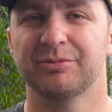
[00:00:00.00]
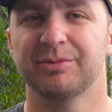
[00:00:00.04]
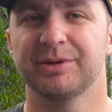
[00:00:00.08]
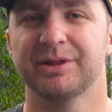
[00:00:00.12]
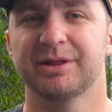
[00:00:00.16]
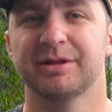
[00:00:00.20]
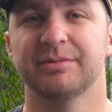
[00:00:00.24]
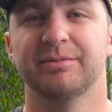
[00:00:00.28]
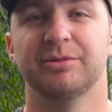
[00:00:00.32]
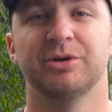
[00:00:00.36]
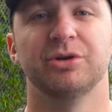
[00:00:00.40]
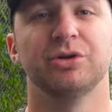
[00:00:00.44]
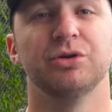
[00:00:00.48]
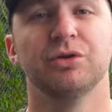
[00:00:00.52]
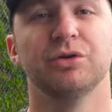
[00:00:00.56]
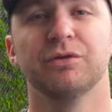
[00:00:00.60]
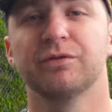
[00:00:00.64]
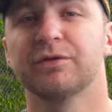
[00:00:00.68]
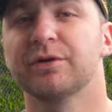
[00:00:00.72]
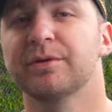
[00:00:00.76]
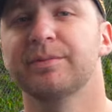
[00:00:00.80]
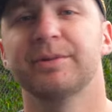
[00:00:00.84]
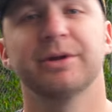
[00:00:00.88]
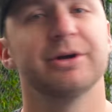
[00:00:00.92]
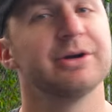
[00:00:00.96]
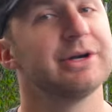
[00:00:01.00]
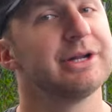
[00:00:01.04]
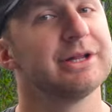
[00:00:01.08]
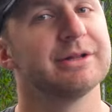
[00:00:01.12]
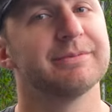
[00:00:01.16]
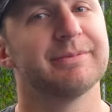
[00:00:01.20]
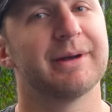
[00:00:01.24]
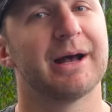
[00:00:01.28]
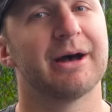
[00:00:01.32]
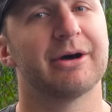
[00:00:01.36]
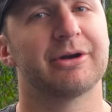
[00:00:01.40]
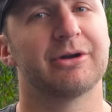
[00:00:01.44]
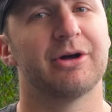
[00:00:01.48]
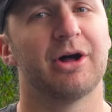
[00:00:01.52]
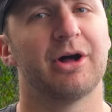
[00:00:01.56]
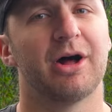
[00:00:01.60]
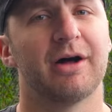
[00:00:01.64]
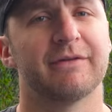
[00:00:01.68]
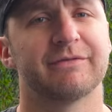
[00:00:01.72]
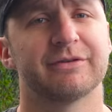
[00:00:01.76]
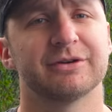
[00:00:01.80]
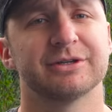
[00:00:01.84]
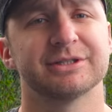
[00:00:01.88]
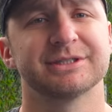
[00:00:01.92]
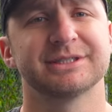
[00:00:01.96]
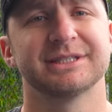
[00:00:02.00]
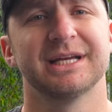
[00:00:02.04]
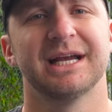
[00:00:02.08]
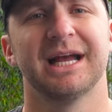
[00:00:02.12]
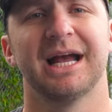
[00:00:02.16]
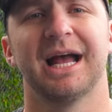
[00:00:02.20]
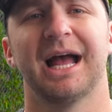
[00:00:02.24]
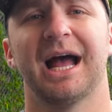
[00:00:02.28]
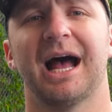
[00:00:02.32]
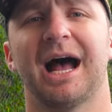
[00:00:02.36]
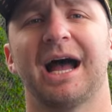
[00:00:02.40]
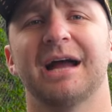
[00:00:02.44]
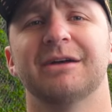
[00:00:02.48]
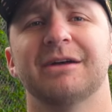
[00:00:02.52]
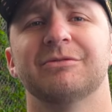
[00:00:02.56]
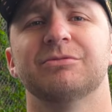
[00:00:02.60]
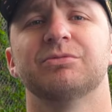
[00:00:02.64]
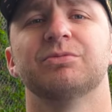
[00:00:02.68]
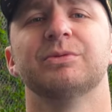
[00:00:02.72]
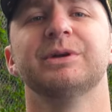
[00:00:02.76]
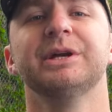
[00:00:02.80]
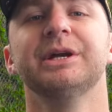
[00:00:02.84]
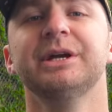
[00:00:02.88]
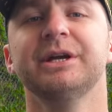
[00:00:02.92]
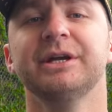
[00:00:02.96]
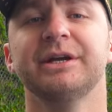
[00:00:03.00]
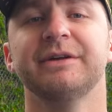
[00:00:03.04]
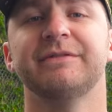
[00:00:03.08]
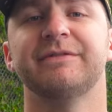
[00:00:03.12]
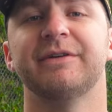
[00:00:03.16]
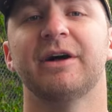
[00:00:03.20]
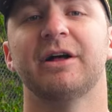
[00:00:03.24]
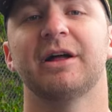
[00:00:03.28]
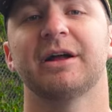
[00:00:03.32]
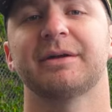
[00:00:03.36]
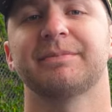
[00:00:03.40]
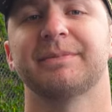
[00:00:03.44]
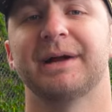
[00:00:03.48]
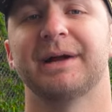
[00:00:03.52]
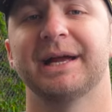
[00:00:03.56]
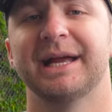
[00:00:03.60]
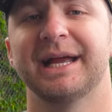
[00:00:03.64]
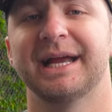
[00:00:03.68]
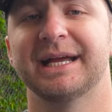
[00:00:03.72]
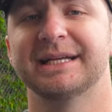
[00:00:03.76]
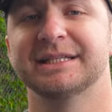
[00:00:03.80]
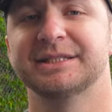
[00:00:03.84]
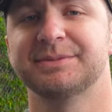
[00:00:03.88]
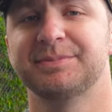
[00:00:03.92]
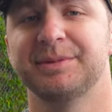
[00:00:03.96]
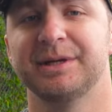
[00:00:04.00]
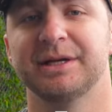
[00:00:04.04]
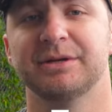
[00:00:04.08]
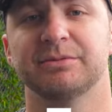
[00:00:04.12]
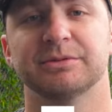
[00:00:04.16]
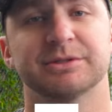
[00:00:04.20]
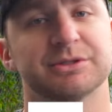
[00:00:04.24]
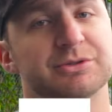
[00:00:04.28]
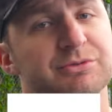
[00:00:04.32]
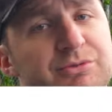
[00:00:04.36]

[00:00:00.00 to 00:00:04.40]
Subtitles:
with the maneuverability the paddle offers, I really felt like my hand speed was